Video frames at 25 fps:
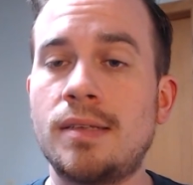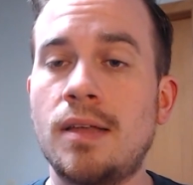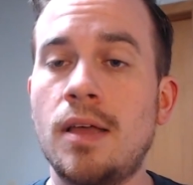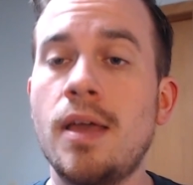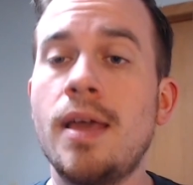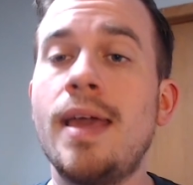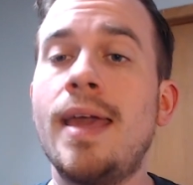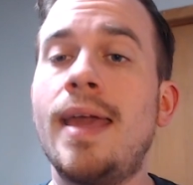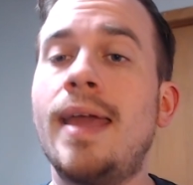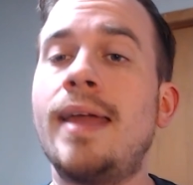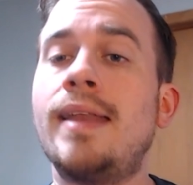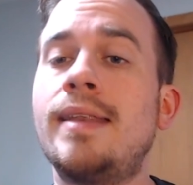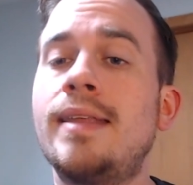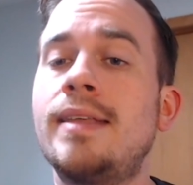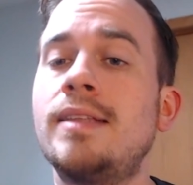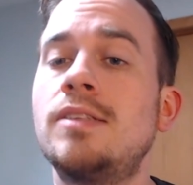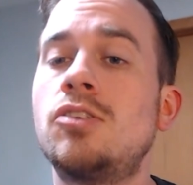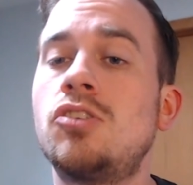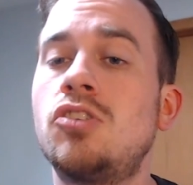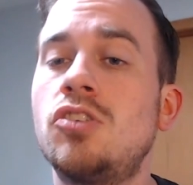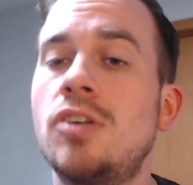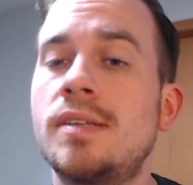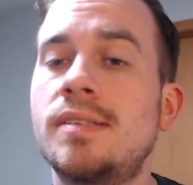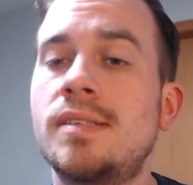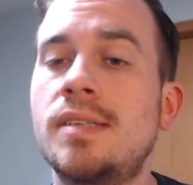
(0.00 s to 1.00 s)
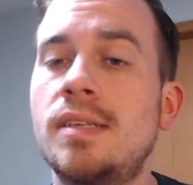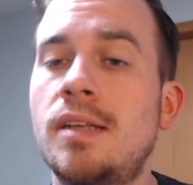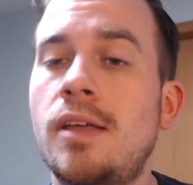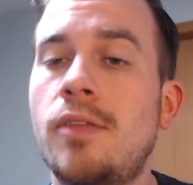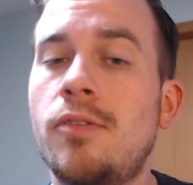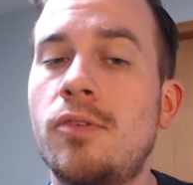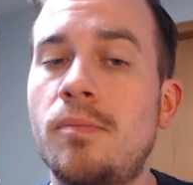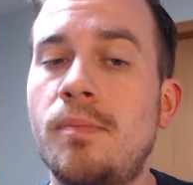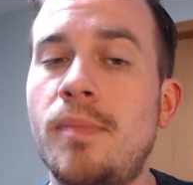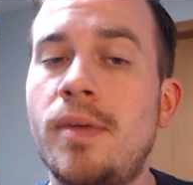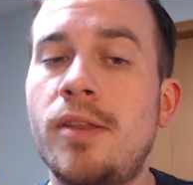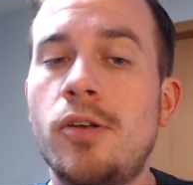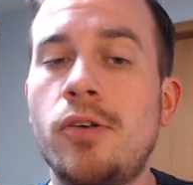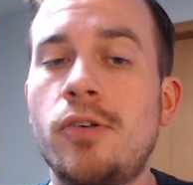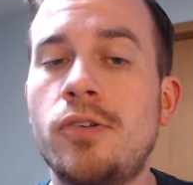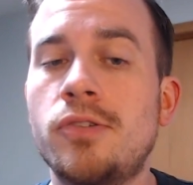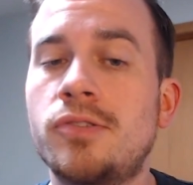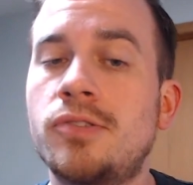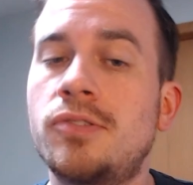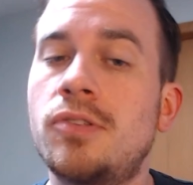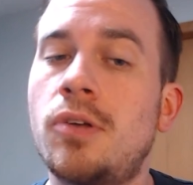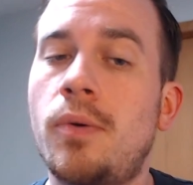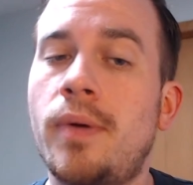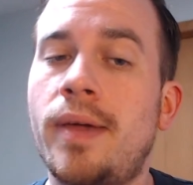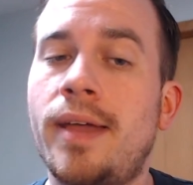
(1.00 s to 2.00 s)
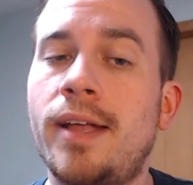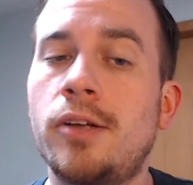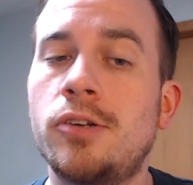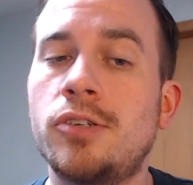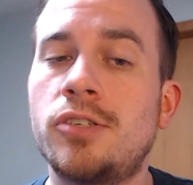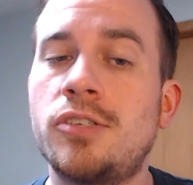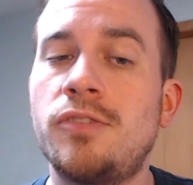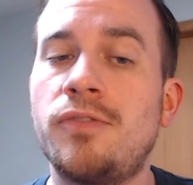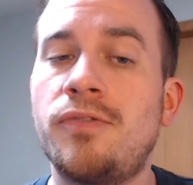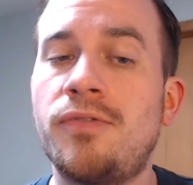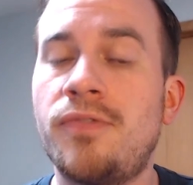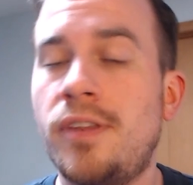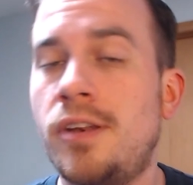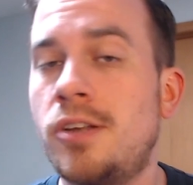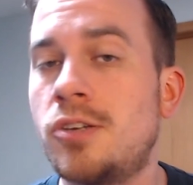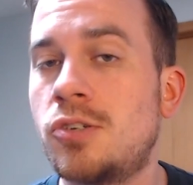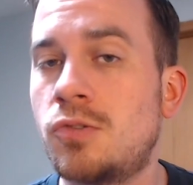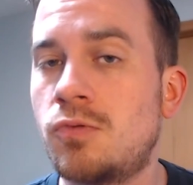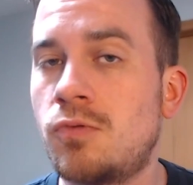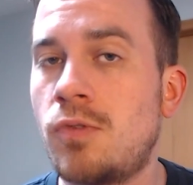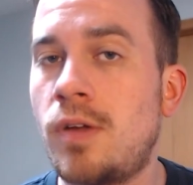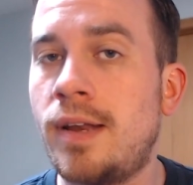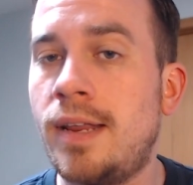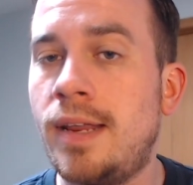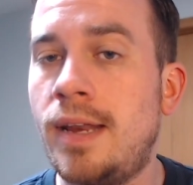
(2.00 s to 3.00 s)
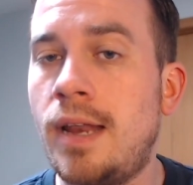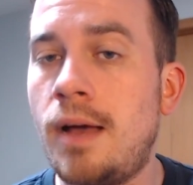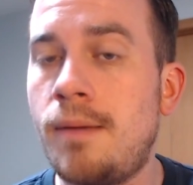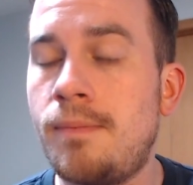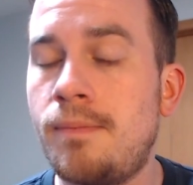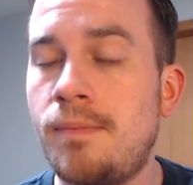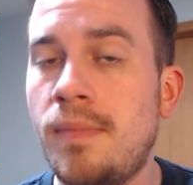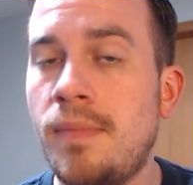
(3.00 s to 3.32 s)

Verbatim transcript: It needs just another minute or so here to finish running up.